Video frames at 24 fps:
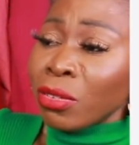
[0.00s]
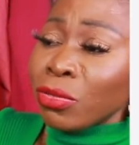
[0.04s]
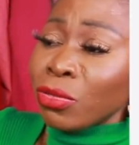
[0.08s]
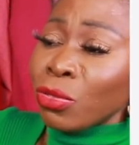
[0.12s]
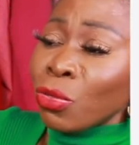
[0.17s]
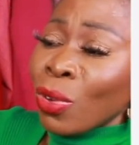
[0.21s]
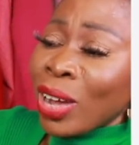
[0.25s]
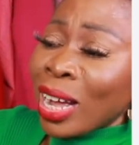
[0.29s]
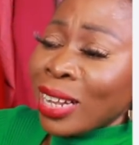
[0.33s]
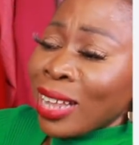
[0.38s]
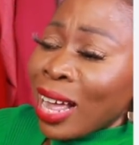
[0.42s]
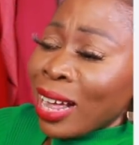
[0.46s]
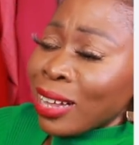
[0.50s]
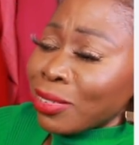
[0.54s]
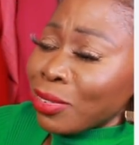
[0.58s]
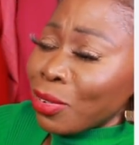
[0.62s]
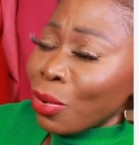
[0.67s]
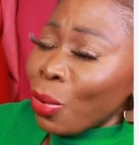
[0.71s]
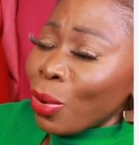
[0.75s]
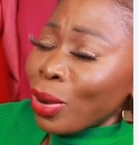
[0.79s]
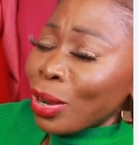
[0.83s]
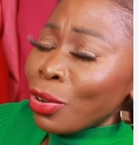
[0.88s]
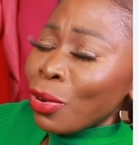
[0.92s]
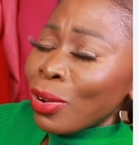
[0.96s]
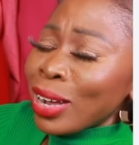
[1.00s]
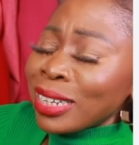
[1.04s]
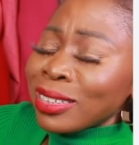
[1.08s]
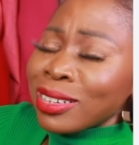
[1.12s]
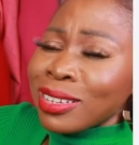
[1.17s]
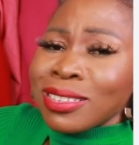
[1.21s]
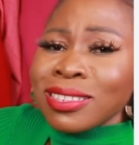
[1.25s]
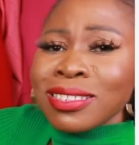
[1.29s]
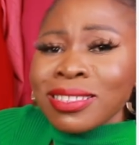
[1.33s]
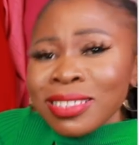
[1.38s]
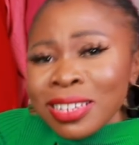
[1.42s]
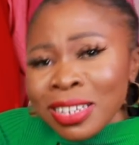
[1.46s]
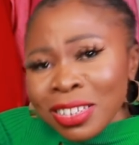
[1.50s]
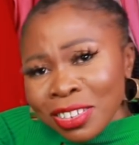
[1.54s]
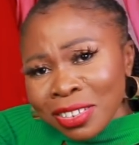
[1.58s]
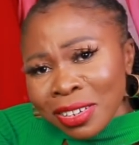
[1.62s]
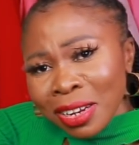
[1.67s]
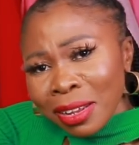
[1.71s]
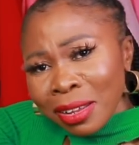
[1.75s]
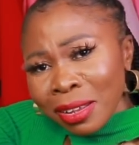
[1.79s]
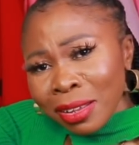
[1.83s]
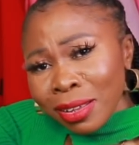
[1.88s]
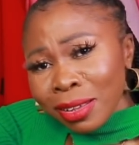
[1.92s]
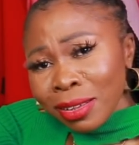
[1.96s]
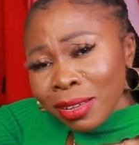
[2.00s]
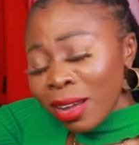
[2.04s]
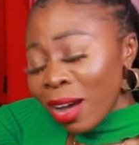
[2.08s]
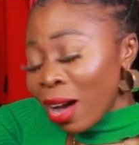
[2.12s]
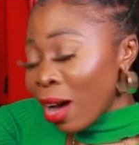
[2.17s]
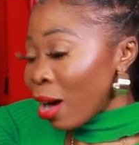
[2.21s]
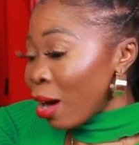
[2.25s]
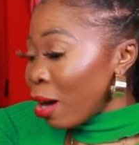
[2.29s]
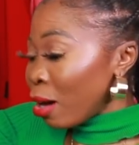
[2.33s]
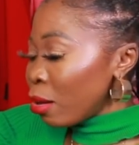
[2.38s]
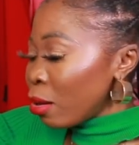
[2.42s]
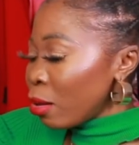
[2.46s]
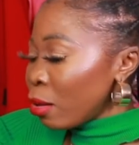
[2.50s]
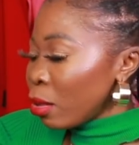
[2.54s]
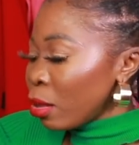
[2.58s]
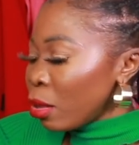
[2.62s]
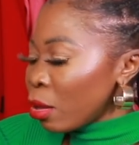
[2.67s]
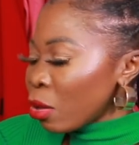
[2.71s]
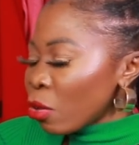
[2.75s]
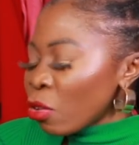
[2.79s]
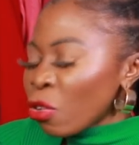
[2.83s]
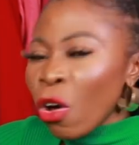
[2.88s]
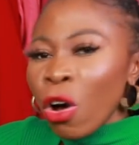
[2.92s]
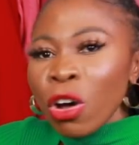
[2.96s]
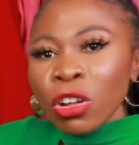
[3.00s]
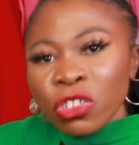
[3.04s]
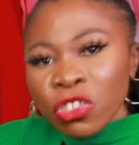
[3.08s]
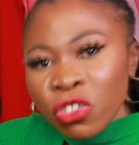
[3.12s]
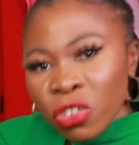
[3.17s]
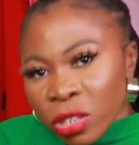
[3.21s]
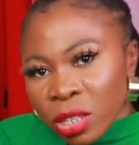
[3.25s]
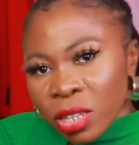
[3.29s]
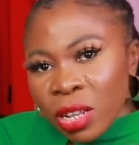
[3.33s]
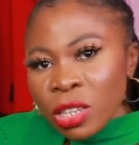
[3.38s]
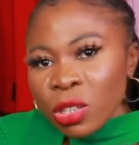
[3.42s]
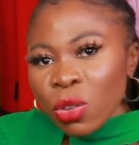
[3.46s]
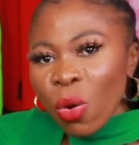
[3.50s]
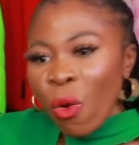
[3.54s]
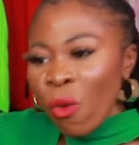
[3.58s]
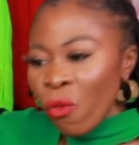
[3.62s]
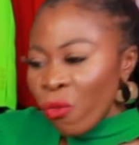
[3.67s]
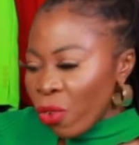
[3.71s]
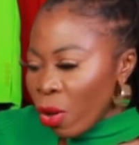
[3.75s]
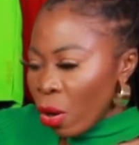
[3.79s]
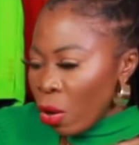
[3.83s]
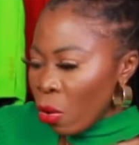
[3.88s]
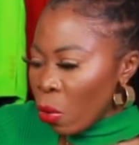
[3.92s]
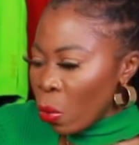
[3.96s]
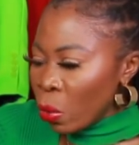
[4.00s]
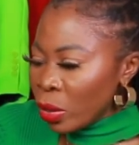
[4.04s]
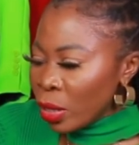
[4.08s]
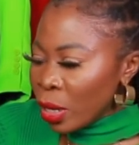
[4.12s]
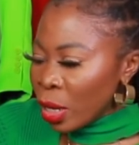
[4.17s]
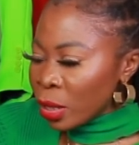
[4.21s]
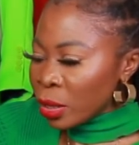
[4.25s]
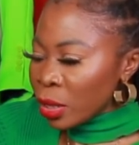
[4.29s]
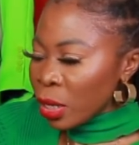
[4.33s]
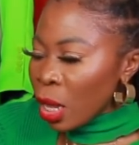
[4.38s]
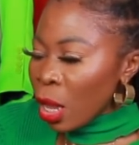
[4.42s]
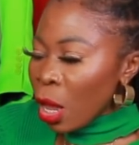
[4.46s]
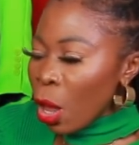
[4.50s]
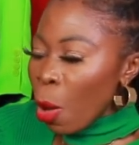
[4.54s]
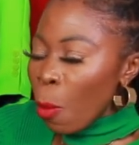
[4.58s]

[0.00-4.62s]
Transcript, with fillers: Look at that. Look, look at the stitching. Ah, oh, gorgeousness overloaded.